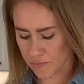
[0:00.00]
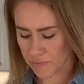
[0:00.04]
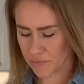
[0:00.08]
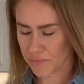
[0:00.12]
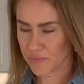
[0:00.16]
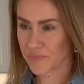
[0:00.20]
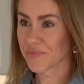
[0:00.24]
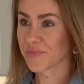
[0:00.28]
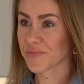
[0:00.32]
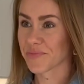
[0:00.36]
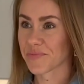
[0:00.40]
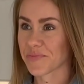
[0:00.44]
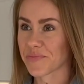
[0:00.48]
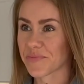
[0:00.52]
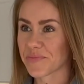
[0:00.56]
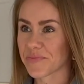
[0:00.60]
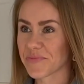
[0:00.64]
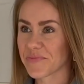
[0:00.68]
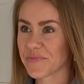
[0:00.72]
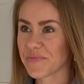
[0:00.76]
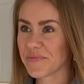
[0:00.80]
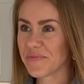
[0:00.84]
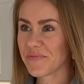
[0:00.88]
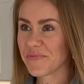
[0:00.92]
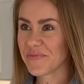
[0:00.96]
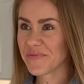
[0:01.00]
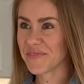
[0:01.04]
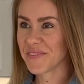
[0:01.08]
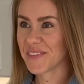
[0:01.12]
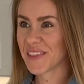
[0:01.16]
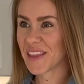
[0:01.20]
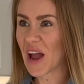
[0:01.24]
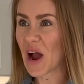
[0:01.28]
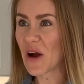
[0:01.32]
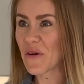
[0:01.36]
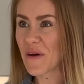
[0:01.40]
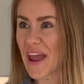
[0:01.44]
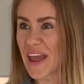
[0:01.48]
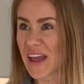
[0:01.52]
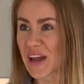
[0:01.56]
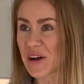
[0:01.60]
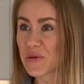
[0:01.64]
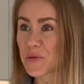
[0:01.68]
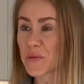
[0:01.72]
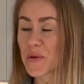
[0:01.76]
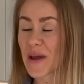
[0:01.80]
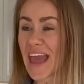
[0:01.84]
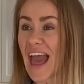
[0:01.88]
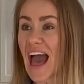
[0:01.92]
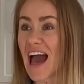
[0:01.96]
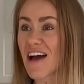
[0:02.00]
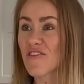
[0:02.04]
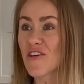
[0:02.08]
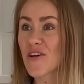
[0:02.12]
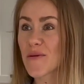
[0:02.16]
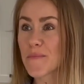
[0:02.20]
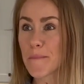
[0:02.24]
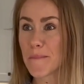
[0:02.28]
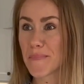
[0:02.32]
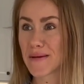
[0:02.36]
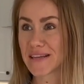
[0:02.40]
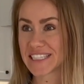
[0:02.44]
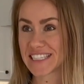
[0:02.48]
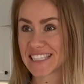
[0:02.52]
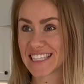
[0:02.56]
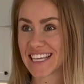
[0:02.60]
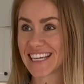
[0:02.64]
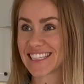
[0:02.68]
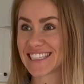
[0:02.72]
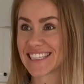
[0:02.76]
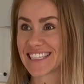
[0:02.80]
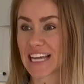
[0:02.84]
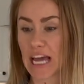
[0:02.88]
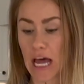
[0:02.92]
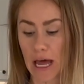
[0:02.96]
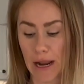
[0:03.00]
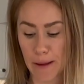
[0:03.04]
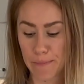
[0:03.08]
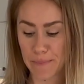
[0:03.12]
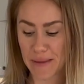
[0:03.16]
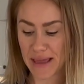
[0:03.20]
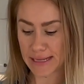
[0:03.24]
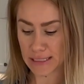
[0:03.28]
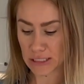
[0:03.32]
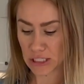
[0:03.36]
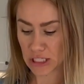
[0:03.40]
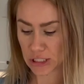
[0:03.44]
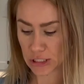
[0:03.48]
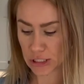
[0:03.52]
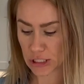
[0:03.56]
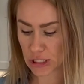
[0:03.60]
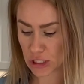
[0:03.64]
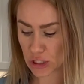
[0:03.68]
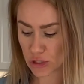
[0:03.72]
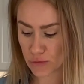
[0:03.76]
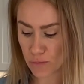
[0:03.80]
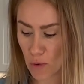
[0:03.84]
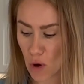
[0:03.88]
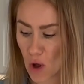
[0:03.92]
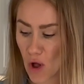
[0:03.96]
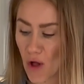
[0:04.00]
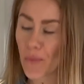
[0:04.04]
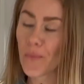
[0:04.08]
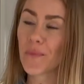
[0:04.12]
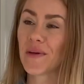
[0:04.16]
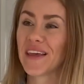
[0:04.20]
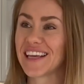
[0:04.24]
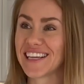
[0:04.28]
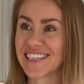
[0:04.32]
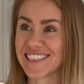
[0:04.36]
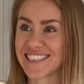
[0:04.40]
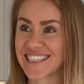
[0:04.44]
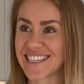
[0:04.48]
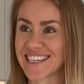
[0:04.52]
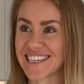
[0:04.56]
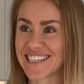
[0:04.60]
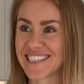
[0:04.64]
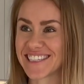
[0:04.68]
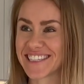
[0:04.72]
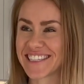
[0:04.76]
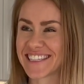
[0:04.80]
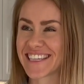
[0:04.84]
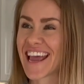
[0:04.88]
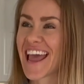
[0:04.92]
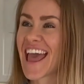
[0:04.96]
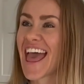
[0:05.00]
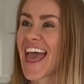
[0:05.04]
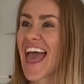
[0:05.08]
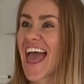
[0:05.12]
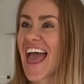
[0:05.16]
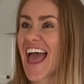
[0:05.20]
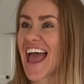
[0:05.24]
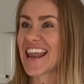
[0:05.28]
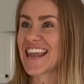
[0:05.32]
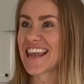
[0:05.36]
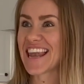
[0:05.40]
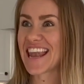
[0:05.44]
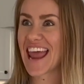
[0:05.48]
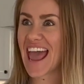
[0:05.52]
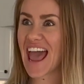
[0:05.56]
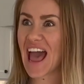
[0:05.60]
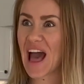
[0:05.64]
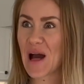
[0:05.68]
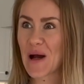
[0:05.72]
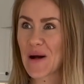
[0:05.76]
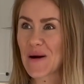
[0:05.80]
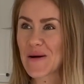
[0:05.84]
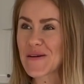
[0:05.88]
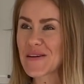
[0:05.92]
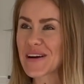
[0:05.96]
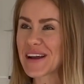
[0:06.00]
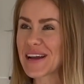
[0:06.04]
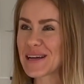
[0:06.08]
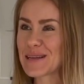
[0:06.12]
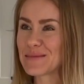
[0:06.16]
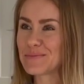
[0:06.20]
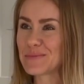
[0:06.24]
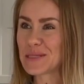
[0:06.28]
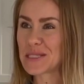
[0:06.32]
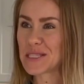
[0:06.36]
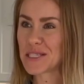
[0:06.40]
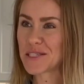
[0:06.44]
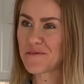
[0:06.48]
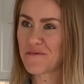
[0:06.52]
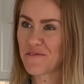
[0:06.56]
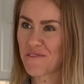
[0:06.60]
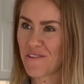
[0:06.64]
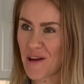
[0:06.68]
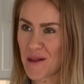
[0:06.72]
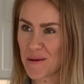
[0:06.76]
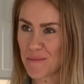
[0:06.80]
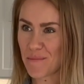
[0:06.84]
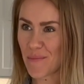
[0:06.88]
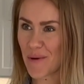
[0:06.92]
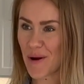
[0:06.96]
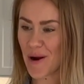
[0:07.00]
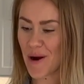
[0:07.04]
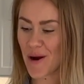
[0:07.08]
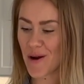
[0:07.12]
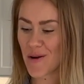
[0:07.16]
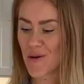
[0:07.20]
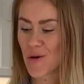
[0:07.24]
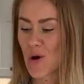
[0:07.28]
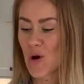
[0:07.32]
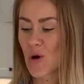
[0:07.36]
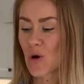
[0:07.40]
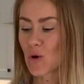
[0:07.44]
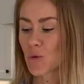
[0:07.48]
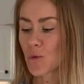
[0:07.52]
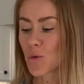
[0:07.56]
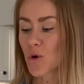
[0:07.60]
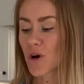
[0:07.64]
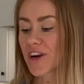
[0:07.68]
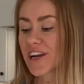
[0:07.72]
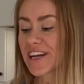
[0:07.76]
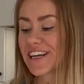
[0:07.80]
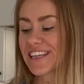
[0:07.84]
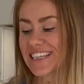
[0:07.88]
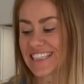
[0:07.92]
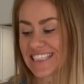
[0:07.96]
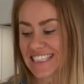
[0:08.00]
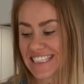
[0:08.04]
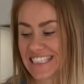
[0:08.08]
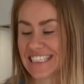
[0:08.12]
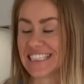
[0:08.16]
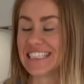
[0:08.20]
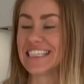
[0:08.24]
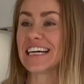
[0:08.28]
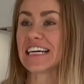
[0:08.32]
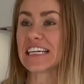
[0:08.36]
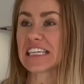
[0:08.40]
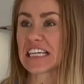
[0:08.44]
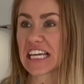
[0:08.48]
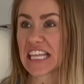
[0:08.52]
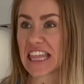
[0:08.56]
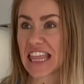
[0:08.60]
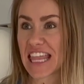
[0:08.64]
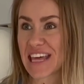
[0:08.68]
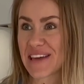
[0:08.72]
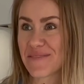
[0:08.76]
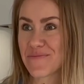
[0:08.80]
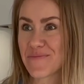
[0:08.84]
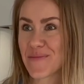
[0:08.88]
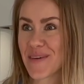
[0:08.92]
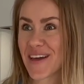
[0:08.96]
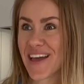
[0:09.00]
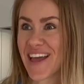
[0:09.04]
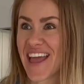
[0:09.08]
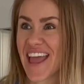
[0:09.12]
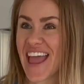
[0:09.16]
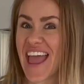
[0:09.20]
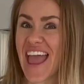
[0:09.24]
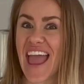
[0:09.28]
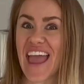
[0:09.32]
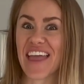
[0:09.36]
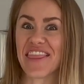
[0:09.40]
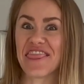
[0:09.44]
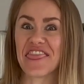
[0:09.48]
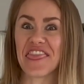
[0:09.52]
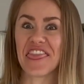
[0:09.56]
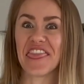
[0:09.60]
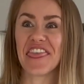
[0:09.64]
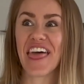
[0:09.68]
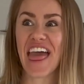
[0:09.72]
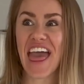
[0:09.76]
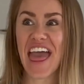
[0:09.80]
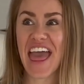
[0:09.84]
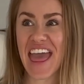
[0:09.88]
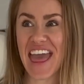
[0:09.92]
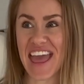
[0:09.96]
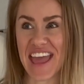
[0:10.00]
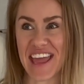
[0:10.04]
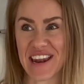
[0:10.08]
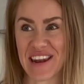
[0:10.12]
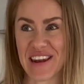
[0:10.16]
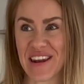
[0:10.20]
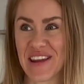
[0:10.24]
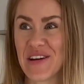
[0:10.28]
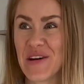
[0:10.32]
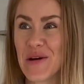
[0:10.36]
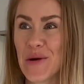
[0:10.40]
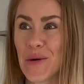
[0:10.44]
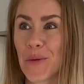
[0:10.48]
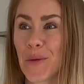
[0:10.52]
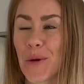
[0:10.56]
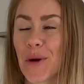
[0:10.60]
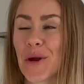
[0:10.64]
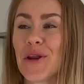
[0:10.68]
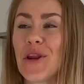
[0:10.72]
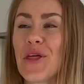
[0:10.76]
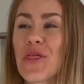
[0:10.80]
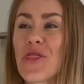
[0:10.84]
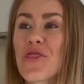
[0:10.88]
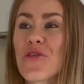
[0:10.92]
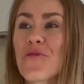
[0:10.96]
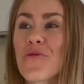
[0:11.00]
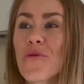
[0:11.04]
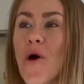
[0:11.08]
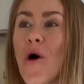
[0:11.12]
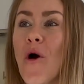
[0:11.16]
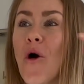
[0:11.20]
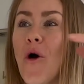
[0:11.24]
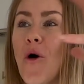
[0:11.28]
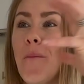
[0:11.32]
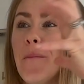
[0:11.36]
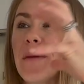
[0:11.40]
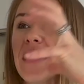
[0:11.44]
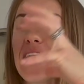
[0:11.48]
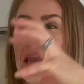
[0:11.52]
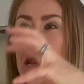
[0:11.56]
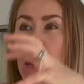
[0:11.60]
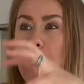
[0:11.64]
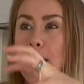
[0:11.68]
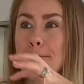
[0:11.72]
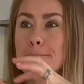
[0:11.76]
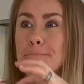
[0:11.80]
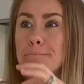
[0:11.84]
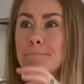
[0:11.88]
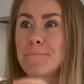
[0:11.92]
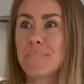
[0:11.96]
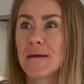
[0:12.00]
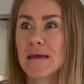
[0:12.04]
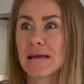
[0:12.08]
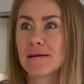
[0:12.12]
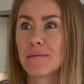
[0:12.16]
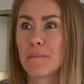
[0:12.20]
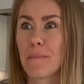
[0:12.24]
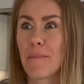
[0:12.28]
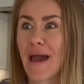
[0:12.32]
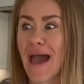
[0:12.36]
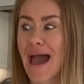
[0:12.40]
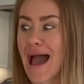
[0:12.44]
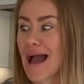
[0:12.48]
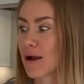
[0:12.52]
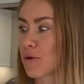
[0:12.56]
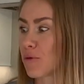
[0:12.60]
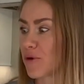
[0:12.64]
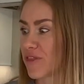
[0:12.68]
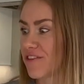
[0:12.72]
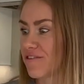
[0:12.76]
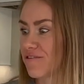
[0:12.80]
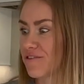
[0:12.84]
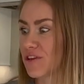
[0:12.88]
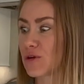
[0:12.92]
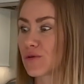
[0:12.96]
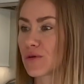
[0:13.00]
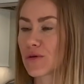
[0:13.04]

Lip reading: here. All right, we have our biscuits cut up into small pieces, and now comes the fun part. We're gonna dunk them, and then we're gonna throw them in a big bag with a few